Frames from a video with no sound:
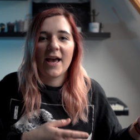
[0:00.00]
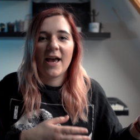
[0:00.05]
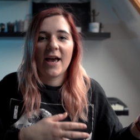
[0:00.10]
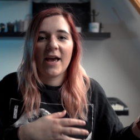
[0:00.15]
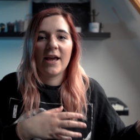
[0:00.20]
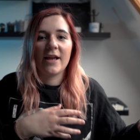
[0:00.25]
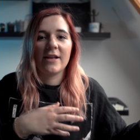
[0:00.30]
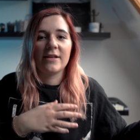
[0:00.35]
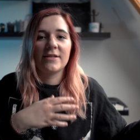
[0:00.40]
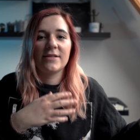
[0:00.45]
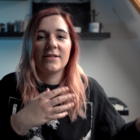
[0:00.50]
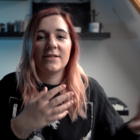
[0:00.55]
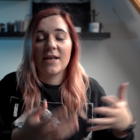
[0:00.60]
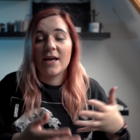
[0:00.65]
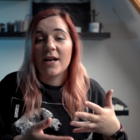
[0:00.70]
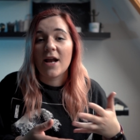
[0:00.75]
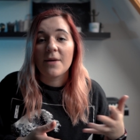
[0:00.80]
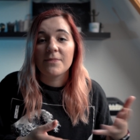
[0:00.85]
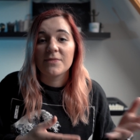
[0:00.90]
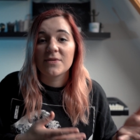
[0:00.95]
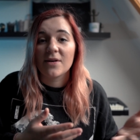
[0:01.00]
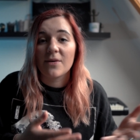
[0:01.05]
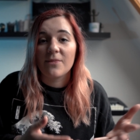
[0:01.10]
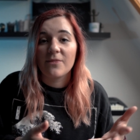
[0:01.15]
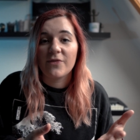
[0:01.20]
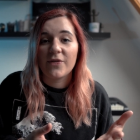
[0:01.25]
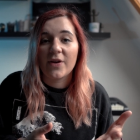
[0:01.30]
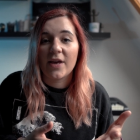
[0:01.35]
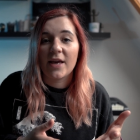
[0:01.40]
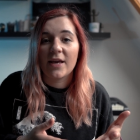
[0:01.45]
and set up
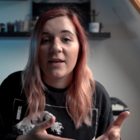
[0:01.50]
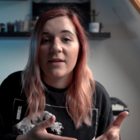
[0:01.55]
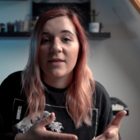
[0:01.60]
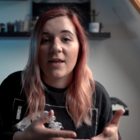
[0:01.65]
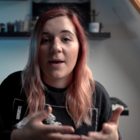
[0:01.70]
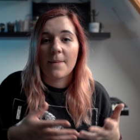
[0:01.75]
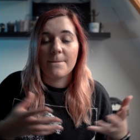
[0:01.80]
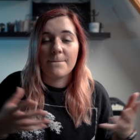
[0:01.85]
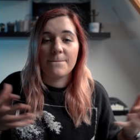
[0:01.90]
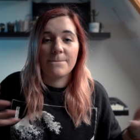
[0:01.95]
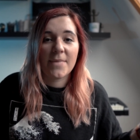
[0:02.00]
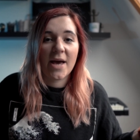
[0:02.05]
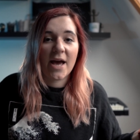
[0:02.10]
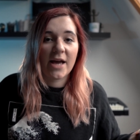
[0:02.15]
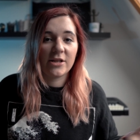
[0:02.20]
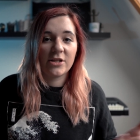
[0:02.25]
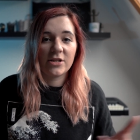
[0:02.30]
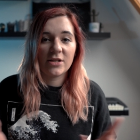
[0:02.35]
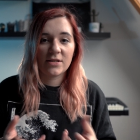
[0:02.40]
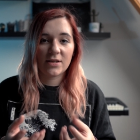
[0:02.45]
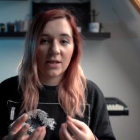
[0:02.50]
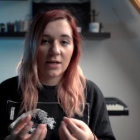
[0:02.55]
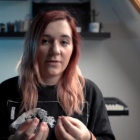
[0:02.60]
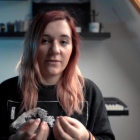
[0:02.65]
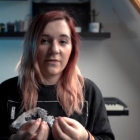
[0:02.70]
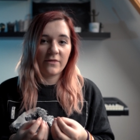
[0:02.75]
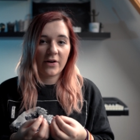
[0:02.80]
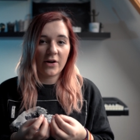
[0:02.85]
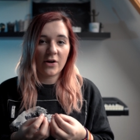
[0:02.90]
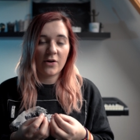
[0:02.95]
something that matches that
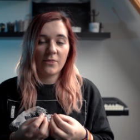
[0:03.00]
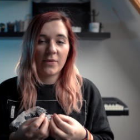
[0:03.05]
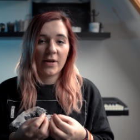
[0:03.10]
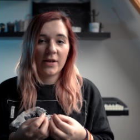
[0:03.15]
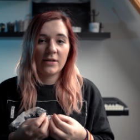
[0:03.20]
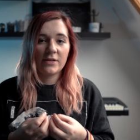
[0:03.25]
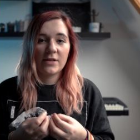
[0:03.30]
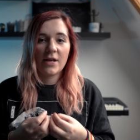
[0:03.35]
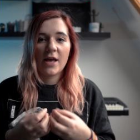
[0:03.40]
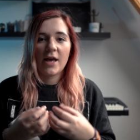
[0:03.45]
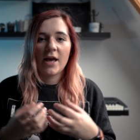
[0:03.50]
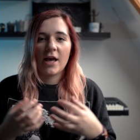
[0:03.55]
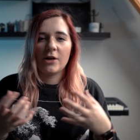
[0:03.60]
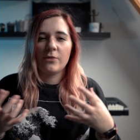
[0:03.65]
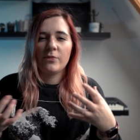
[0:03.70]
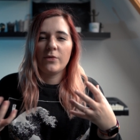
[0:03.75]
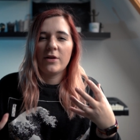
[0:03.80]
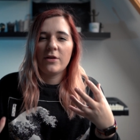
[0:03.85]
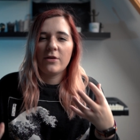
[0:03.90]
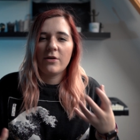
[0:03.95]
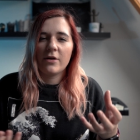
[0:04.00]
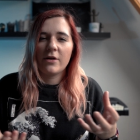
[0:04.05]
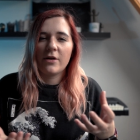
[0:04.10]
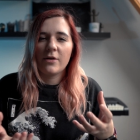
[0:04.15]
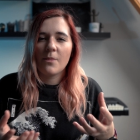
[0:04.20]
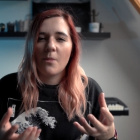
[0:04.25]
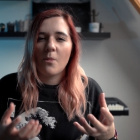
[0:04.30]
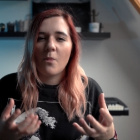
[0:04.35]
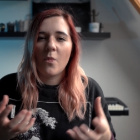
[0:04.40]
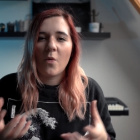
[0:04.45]
environment. It will
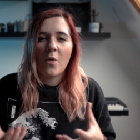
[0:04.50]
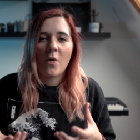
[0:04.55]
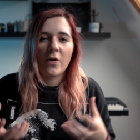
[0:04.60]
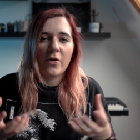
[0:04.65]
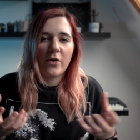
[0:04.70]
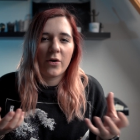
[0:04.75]
look more